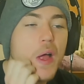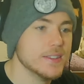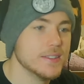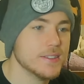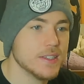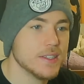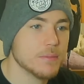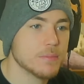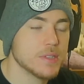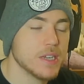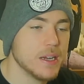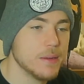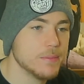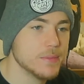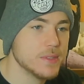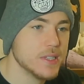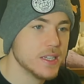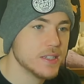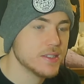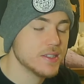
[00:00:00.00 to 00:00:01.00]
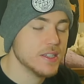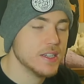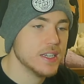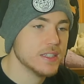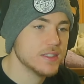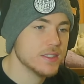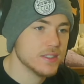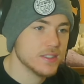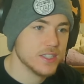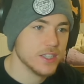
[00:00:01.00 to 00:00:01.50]
Sometimes that's the
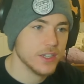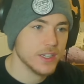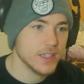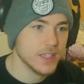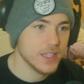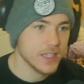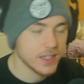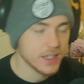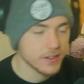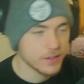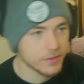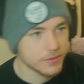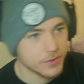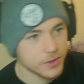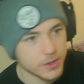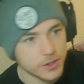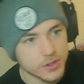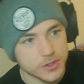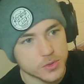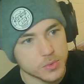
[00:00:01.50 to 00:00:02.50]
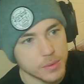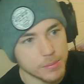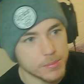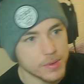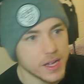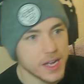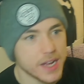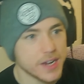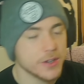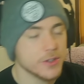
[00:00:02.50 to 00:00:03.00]
necessary thing for swim
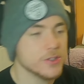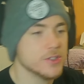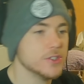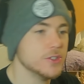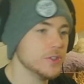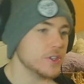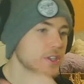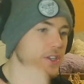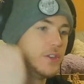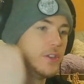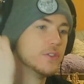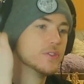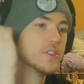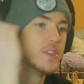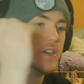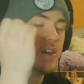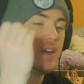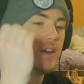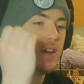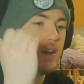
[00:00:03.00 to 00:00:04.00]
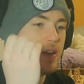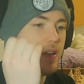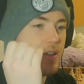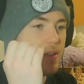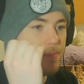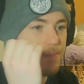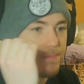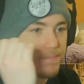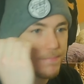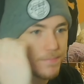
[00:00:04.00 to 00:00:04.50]
bladders. You can use
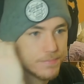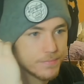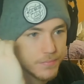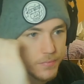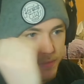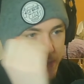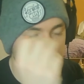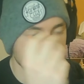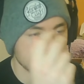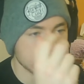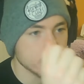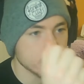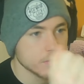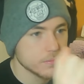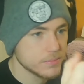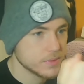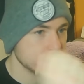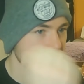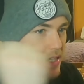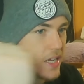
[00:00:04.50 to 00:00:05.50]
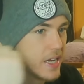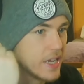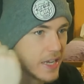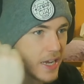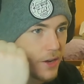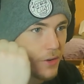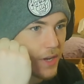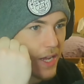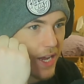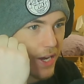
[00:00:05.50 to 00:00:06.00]
a needle to take
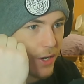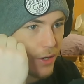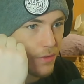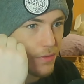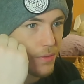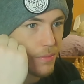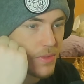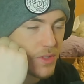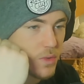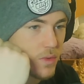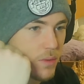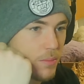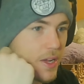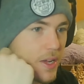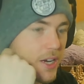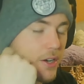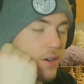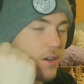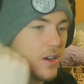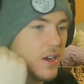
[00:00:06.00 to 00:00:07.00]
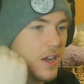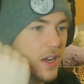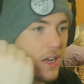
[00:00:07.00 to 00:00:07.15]
out air from the swim bladder.